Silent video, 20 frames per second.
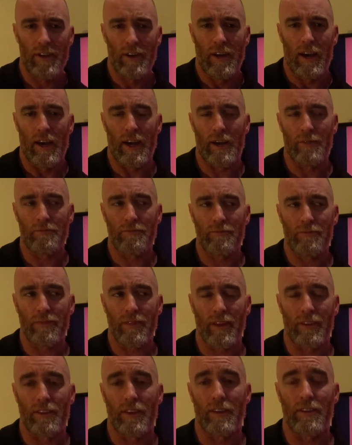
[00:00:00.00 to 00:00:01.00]

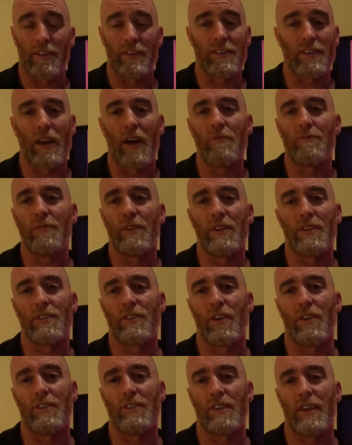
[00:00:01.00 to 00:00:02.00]
The discomfort
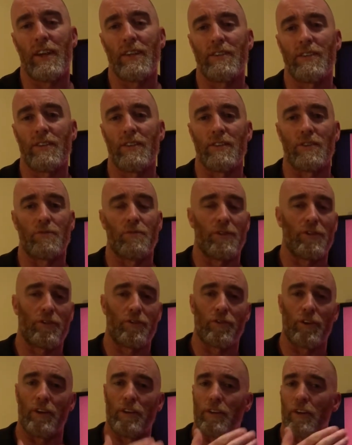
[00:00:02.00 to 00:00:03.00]
associated is
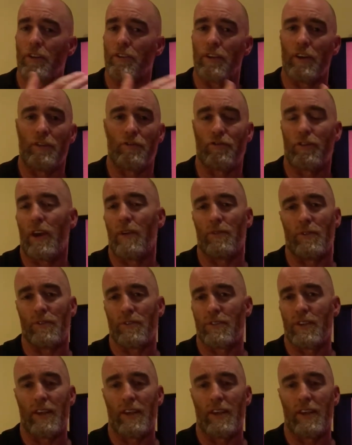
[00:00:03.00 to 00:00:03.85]
with it travels.